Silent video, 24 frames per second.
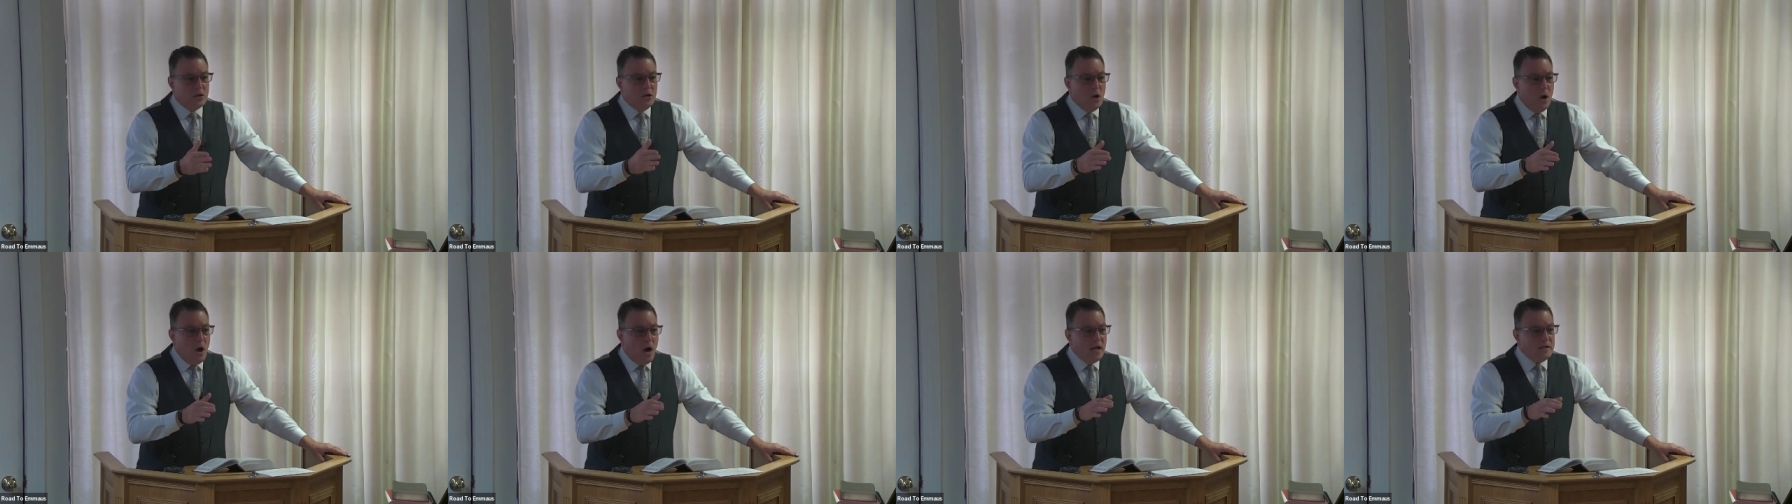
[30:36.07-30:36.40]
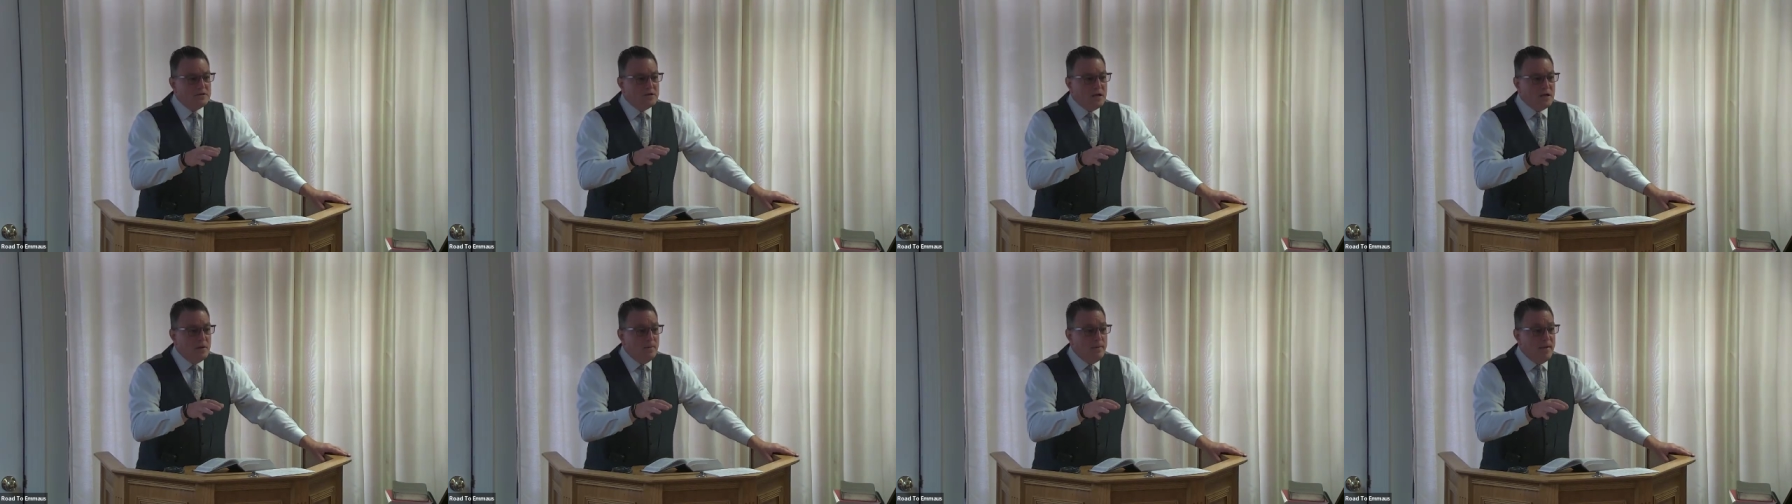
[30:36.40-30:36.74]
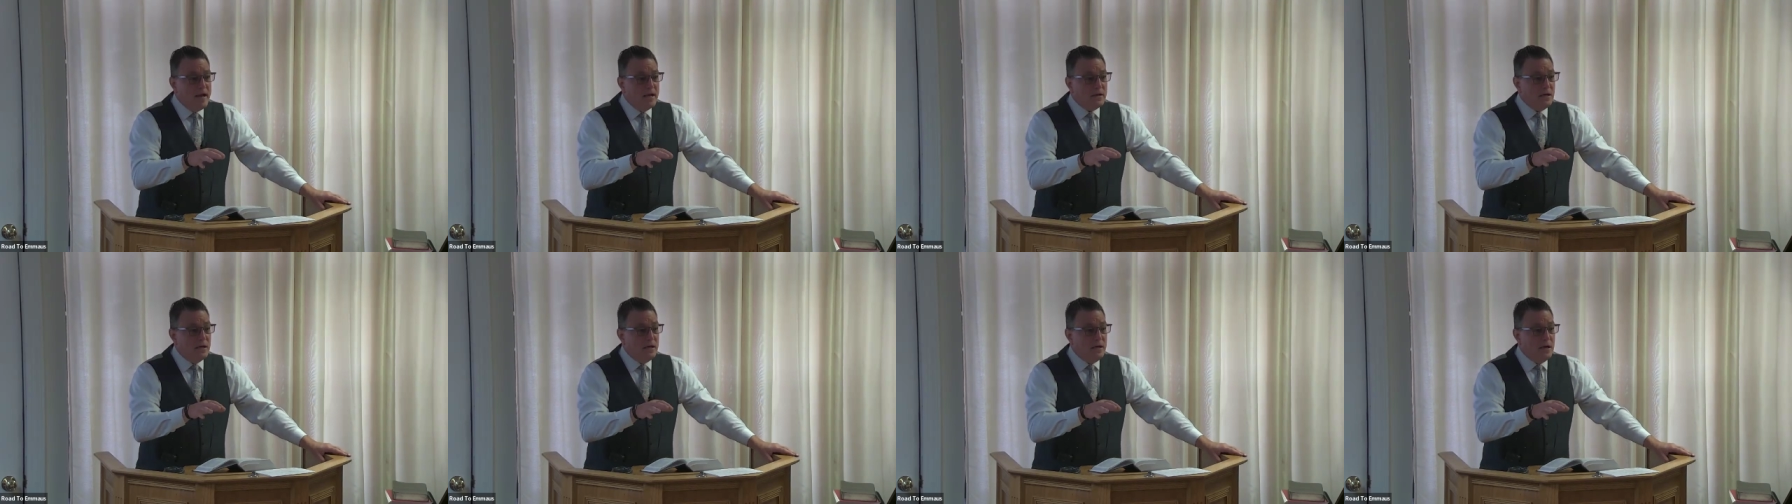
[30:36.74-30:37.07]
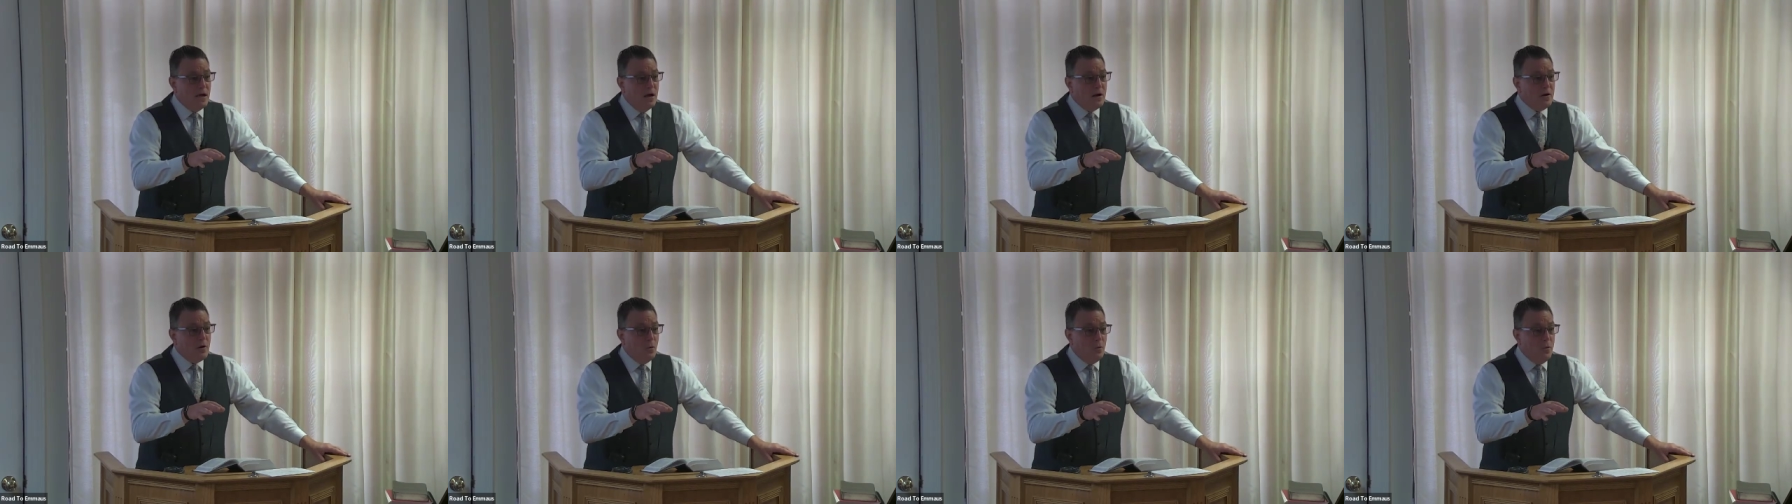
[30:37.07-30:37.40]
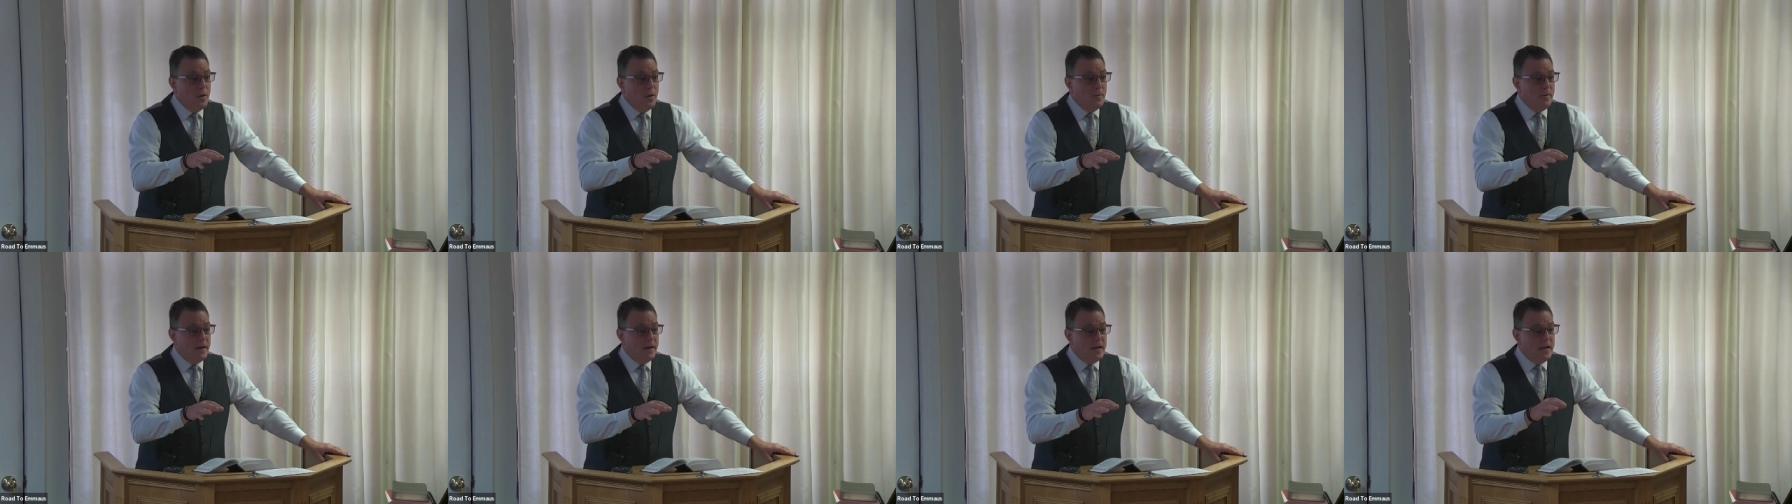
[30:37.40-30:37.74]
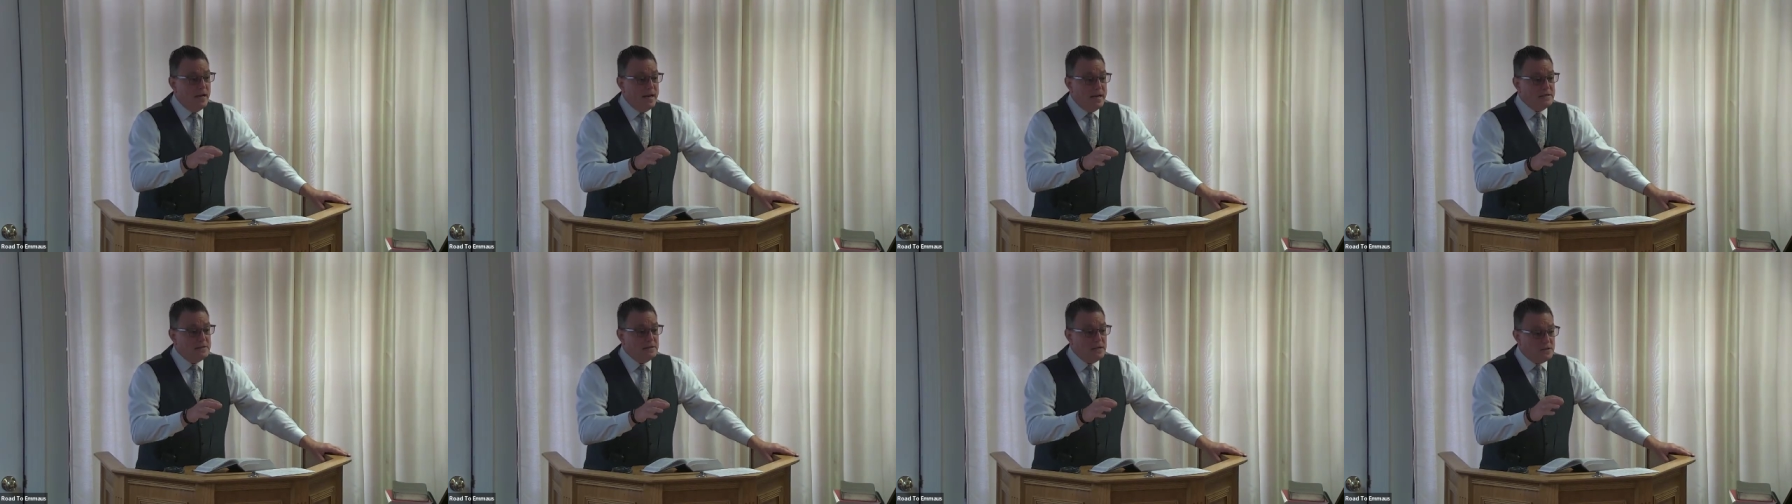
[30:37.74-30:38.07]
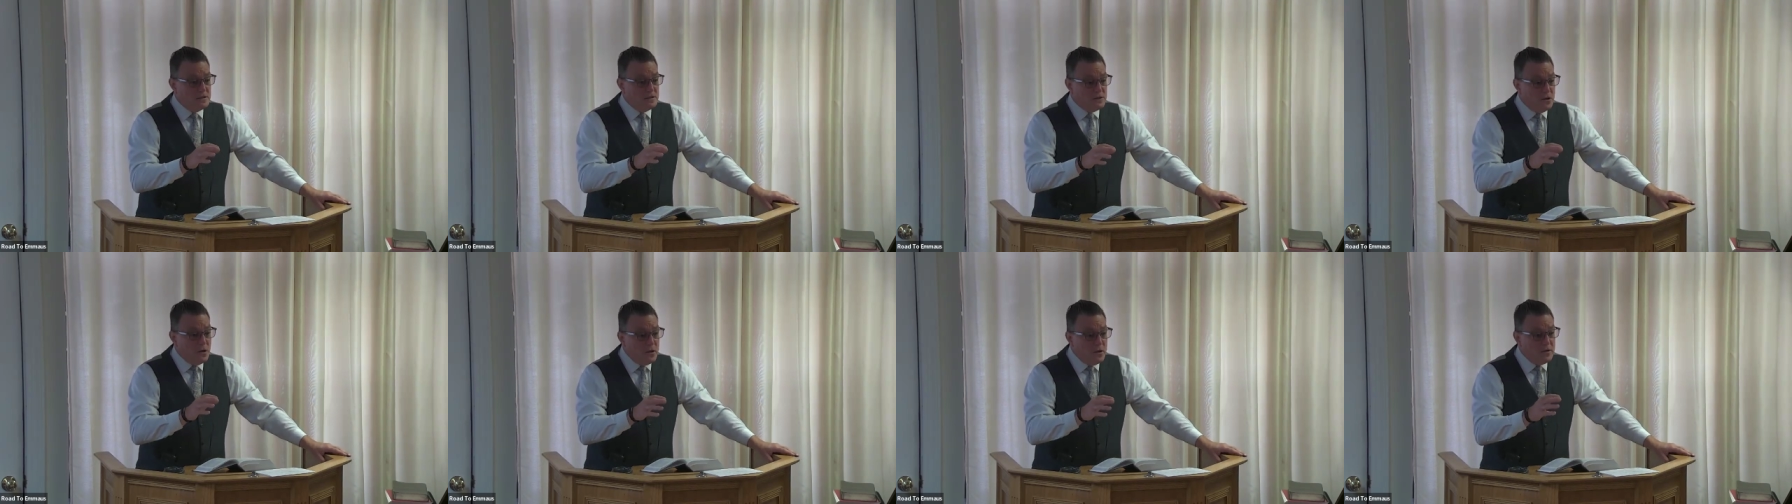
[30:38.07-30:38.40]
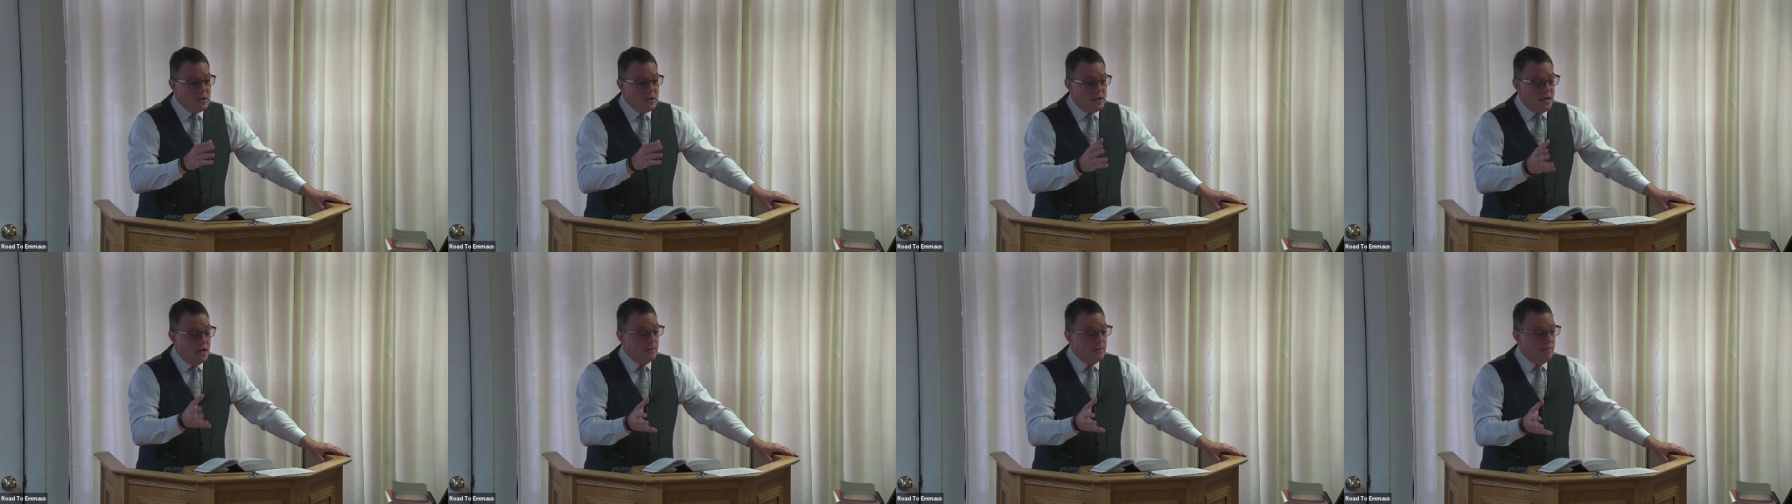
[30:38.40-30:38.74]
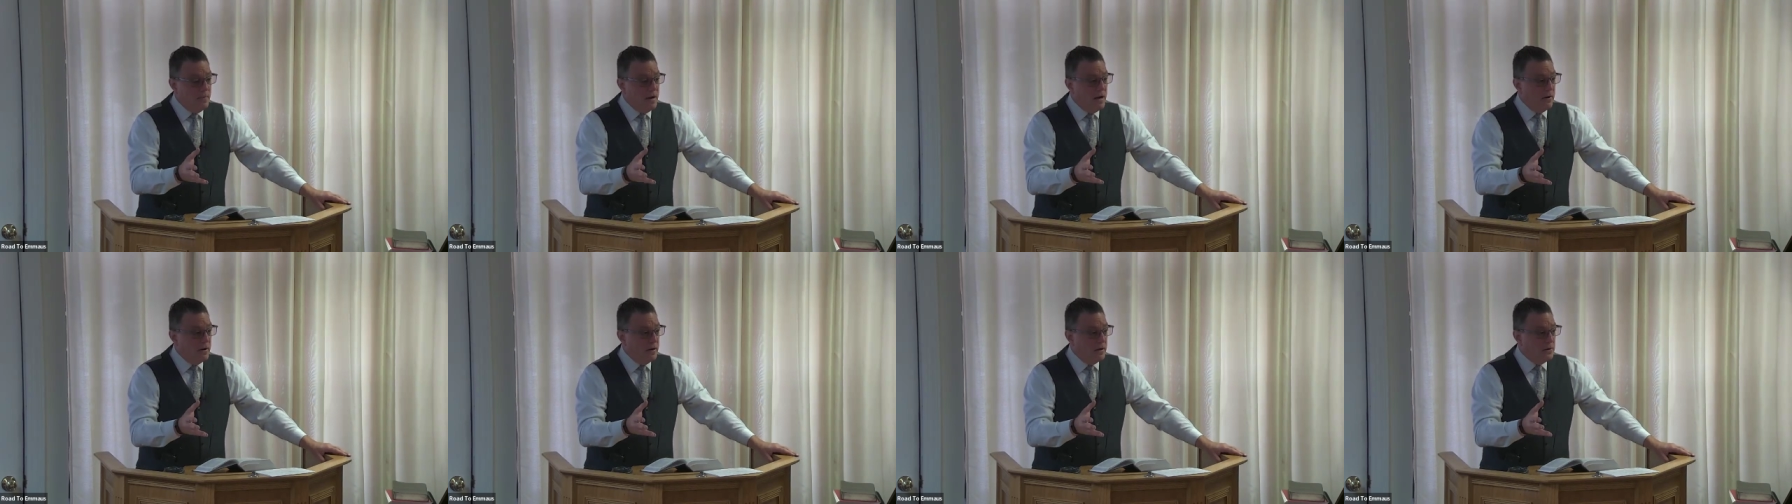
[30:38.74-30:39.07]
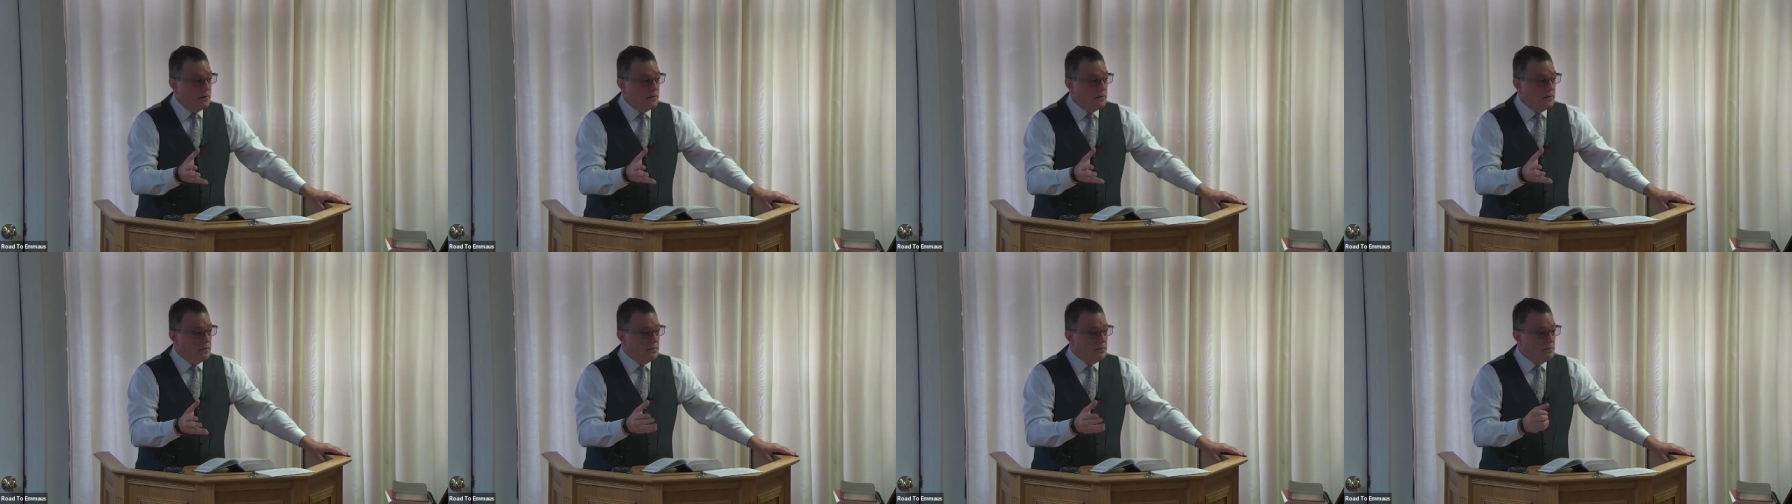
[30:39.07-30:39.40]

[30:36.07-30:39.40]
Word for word: God's command to younger women is it's good to get married.